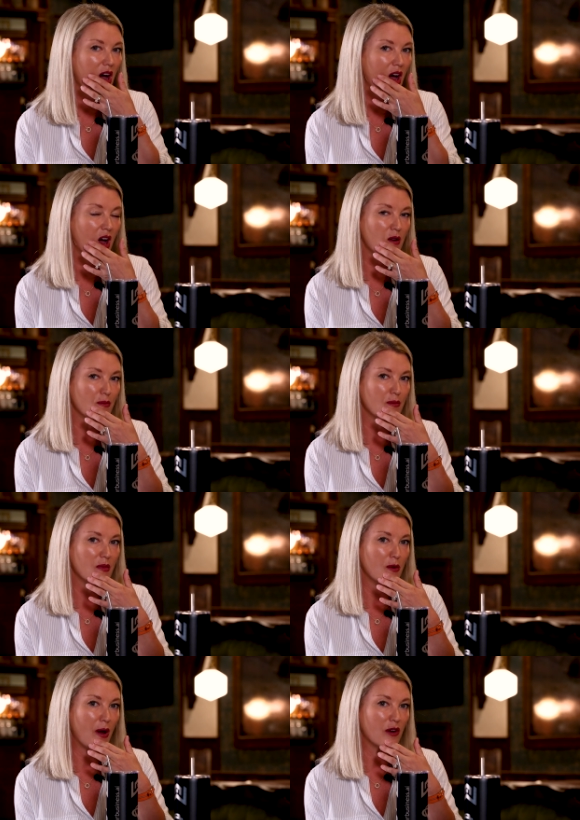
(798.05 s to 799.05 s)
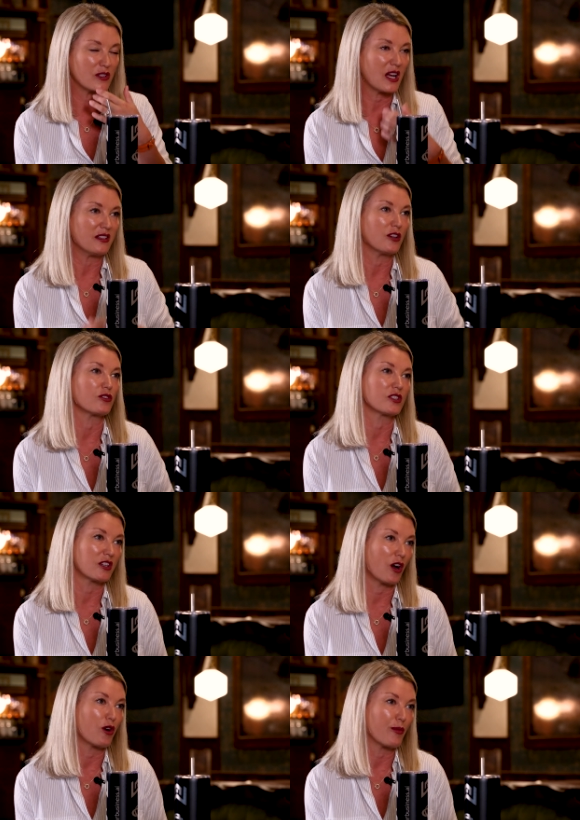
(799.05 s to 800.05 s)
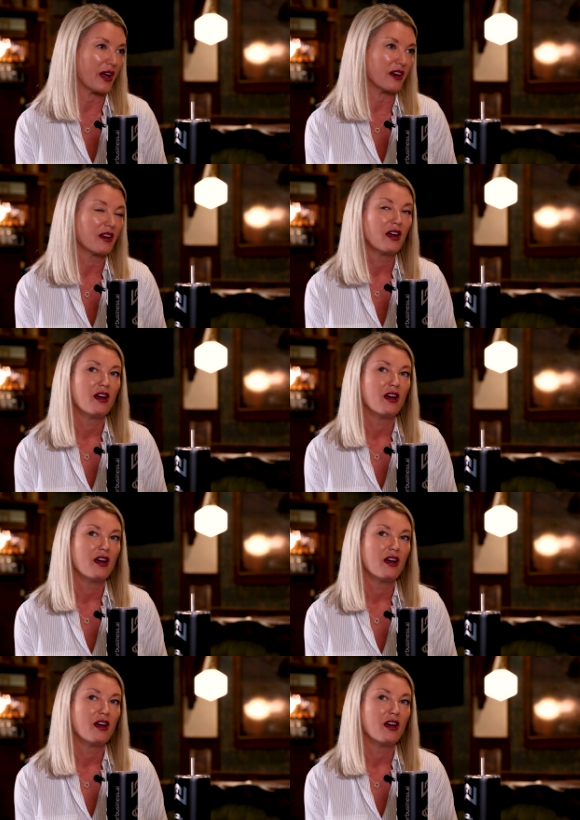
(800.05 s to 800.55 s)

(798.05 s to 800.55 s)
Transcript: about 10 years ago, but